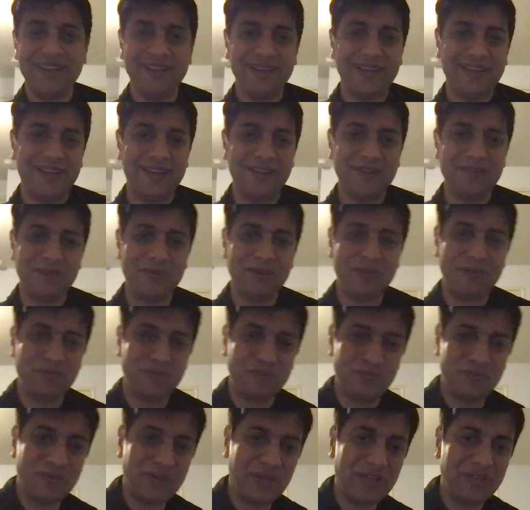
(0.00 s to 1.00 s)
And we
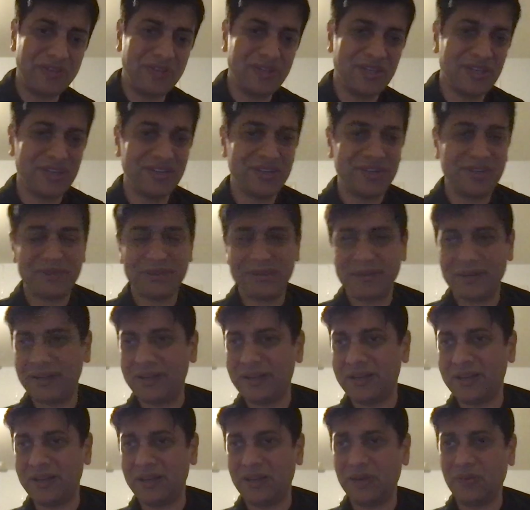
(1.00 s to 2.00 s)
went there.
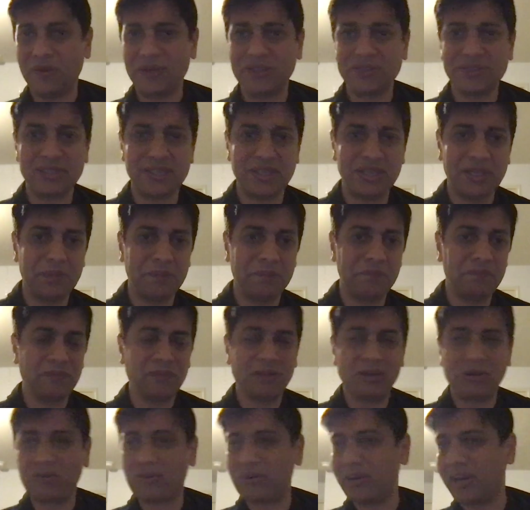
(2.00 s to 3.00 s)
It was a
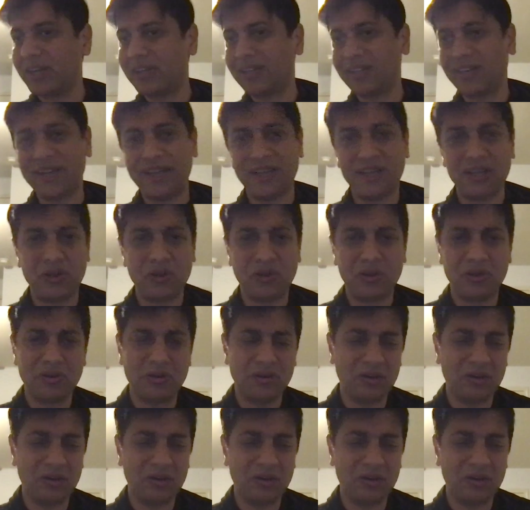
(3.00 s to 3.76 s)
great hike.